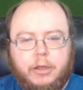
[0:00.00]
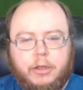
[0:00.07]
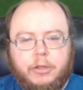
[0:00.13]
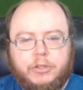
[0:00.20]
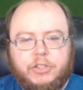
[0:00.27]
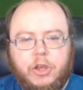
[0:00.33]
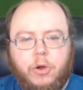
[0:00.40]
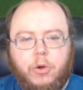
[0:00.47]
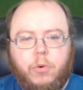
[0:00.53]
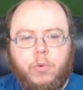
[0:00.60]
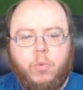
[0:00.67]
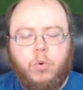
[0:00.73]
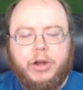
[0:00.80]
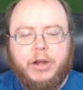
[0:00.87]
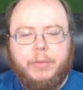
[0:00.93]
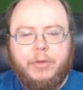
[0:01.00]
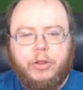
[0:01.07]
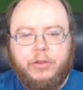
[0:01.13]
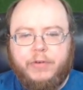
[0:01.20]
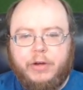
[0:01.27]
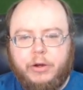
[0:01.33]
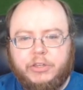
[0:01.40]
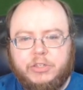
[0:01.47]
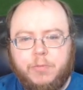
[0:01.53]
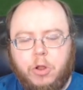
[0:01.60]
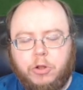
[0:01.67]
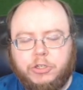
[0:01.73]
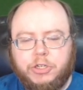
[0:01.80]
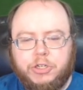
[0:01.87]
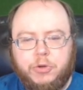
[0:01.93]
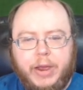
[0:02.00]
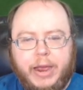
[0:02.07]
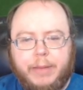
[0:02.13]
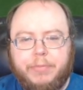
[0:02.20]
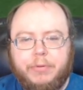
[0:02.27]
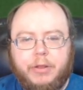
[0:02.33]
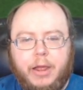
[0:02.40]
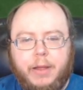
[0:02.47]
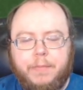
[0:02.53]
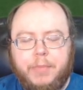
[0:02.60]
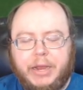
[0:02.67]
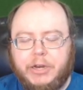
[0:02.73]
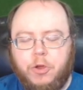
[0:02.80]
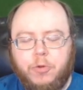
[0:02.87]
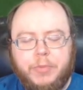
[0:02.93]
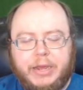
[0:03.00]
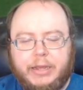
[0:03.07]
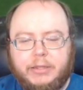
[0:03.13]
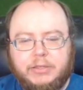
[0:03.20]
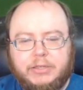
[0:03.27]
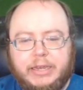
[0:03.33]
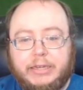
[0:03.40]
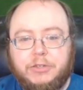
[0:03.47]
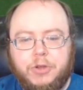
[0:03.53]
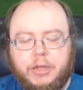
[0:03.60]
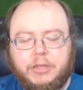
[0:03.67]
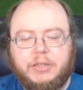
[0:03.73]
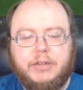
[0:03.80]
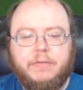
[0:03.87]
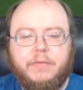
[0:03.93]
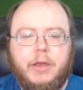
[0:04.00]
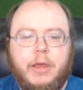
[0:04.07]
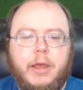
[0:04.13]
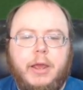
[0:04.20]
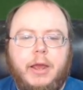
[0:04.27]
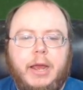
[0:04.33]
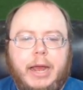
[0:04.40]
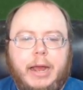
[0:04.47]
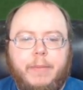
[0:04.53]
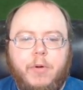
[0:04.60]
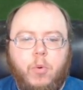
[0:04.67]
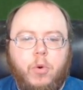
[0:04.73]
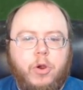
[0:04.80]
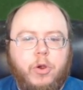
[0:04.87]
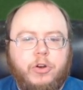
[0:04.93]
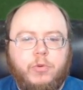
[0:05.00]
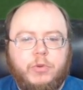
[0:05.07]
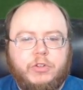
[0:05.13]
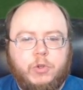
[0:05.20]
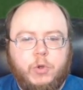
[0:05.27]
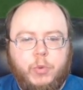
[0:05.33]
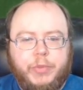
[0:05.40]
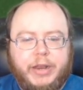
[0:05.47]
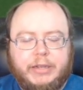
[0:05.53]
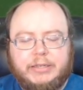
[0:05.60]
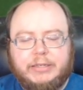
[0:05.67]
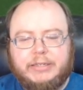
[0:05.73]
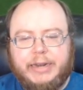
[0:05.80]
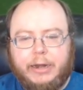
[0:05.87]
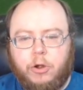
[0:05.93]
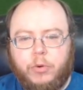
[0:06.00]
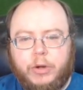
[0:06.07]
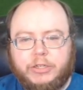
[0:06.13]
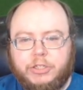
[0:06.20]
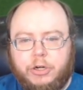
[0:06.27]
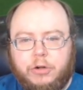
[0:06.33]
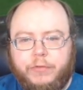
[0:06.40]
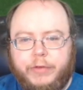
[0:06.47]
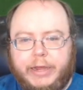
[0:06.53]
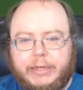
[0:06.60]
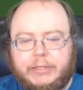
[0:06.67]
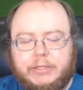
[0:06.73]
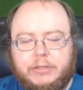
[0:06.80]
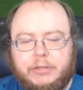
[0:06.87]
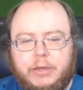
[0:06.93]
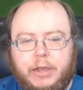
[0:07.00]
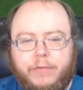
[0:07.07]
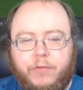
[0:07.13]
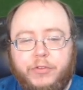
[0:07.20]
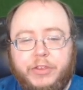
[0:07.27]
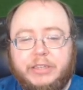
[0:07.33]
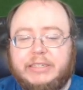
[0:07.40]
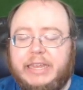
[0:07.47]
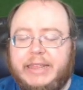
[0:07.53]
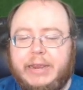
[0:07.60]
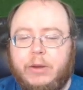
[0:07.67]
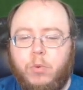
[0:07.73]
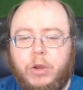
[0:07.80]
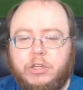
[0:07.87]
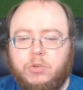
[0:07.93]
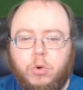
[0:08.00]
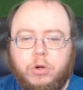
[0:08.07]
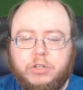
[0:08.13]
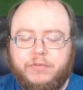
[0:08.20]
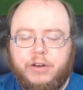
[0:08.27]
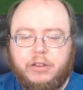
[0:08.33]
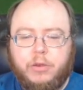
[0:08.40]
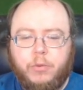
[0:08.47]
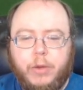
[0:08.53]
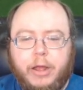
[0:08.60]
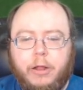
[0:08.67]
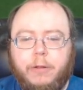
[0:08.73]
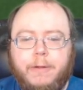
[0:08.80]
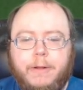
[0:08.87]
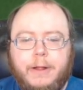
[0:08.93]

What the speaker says: So we're going to build a very small to-do app, by no means exhaustive, but we're going to assume that it's a standard REST interface. For this, I think REST works fairly well.